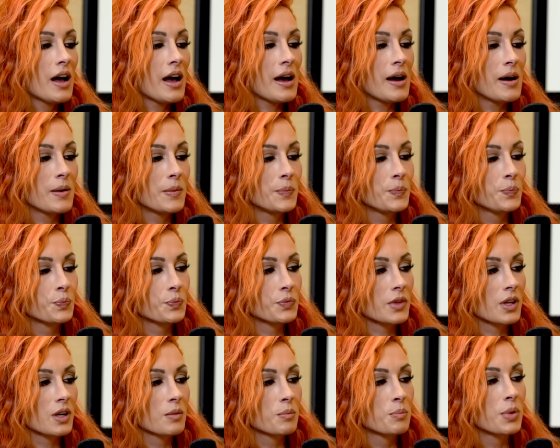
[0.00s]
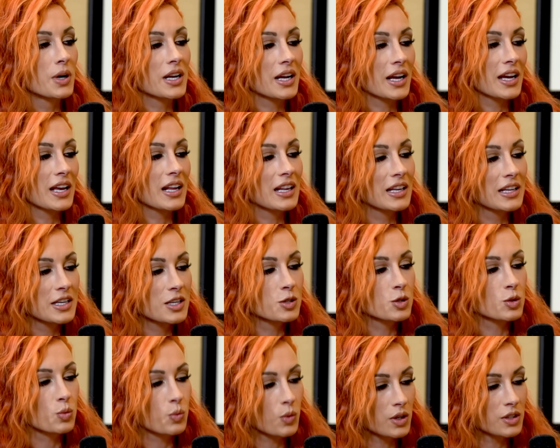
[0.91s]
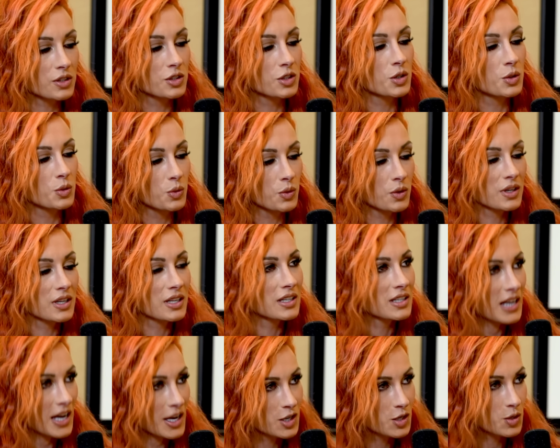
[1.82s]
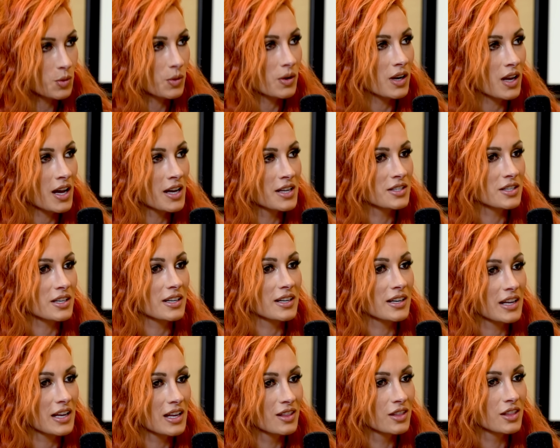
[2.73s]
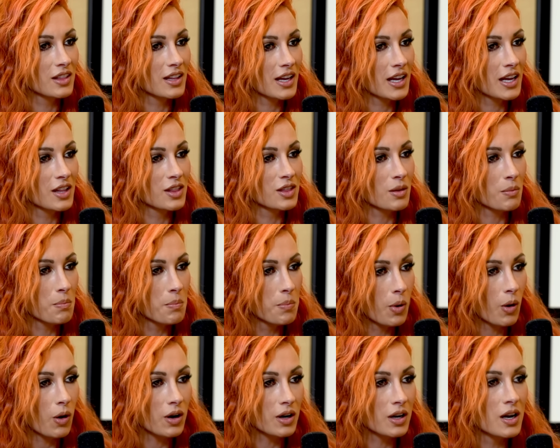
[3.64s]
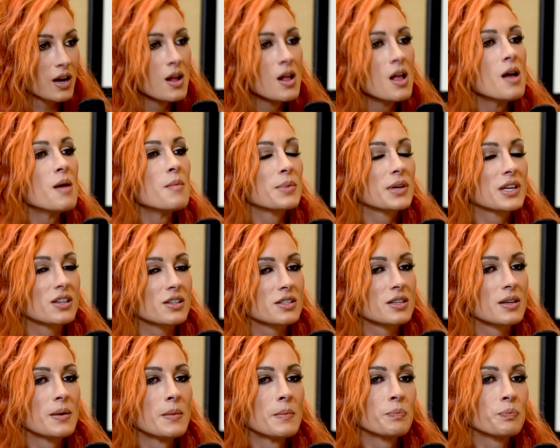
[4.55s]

Um, but I at least want to contextualize it in in the book because